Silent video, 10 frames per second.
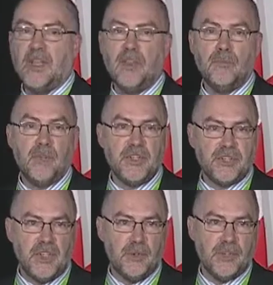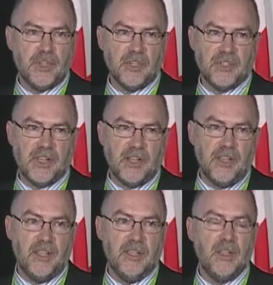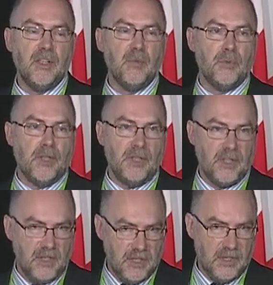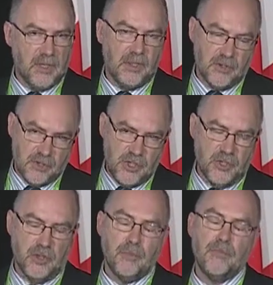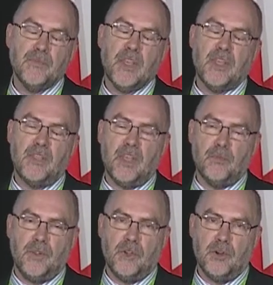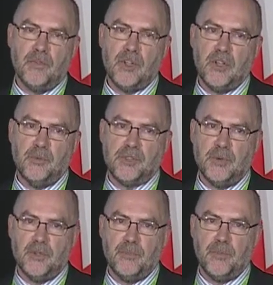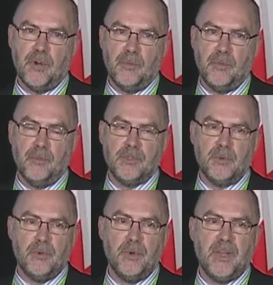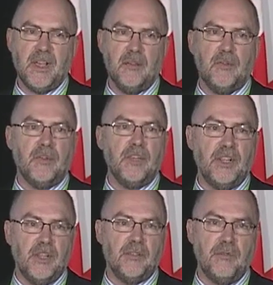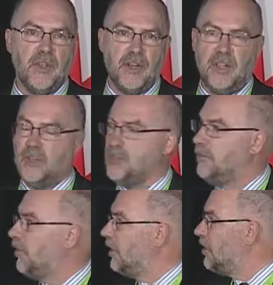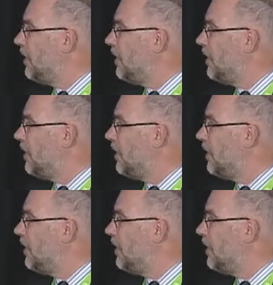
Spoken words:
And by sequencing Sally, in her genome, then we overcome some of the problems that we would have of allelic variation, for